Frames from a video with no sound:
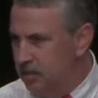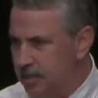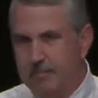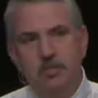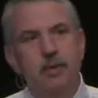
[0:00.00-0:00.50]

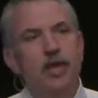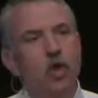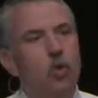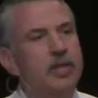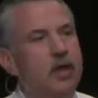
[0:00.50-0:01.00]
That means my
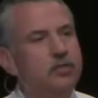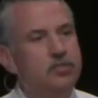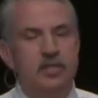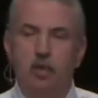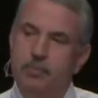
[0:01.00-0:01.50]
goal now is
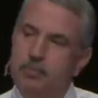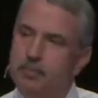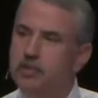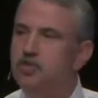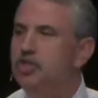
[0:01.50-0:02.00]
to tell
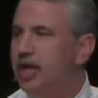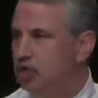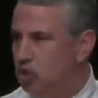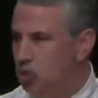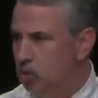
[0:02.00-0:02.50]
people in
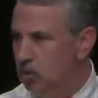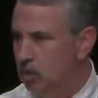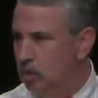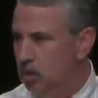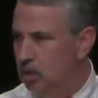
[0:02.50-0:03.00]
Chengdu
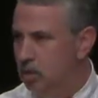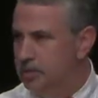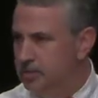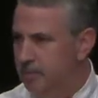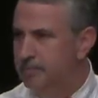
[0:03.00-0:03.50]

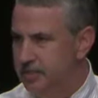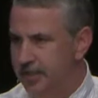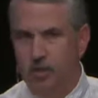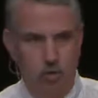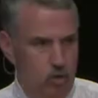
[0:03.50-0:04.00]
something
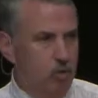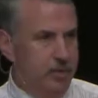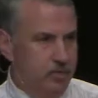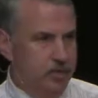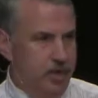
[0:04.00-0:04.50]
they don't know
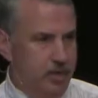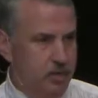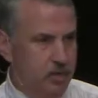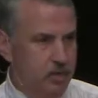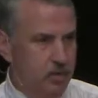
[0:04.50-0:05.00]
about China.
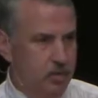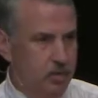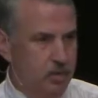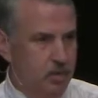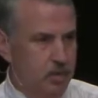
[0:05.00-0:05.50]

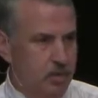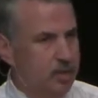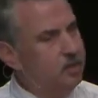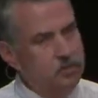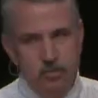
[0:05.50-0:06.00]

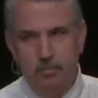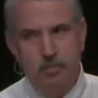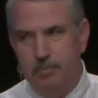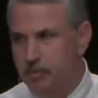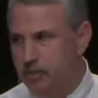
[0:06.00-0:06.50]
Not just
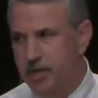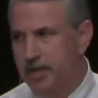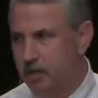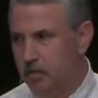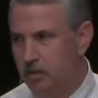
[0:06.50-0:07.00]
people in
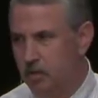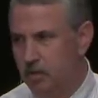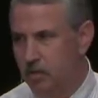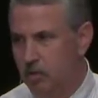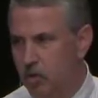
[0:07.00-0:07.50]
Chicago.
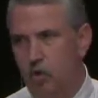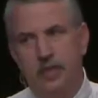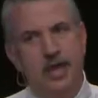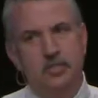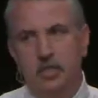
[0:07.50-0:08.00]
Oh,
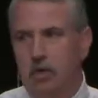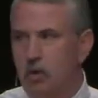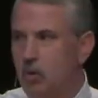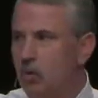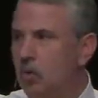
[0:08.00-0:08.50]
that's a
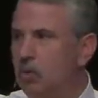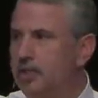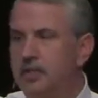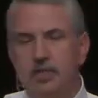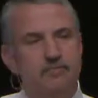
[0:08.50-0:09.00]

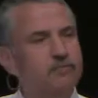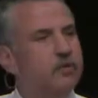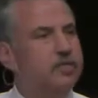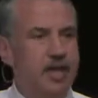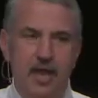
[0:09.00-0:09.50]
wholly
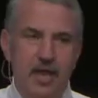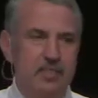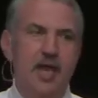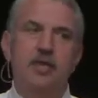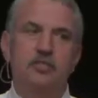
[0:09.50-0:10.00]
different path.
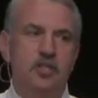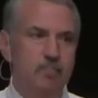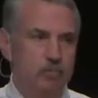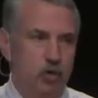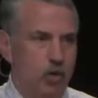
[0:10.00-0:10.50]
That is
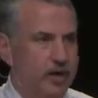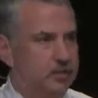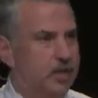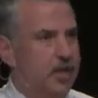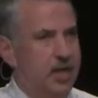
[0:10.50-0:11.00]
something that
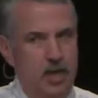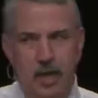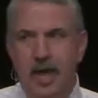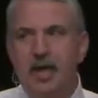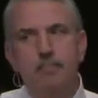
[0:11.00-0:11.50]
requires a
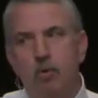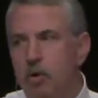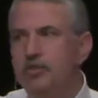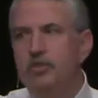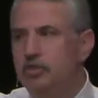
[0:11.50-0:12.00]
lot
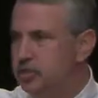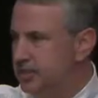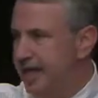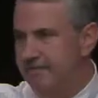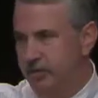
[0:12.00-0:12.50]
more than just
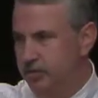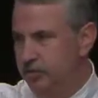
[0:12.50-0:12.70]
average.